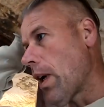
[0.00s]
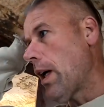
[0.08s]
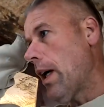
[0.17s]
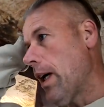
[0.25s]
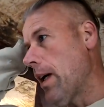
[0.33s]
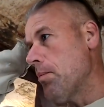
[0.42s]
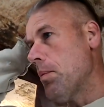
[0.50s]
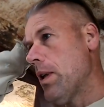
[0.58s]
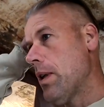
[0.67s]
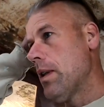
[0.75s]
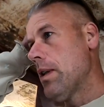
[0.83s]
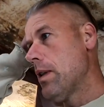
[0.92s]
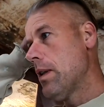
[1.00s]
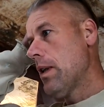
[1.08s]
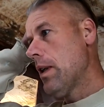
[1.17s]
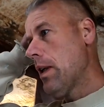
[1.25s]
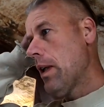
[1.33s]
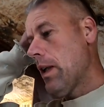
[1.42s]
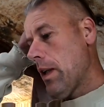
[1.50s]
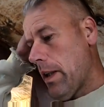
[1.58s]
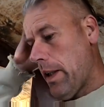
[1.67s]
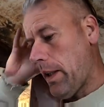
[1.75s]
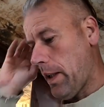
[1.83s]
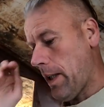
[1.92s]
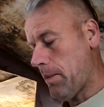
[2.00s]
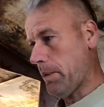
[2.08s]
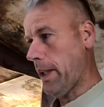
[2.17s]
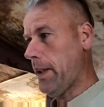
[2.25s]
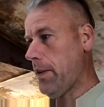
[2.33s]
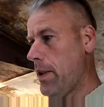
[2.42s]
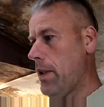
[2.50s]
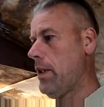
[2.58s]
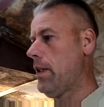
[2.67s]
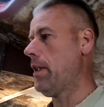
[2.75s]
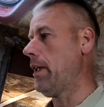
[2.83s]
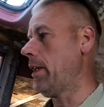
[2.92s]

um and I'll come down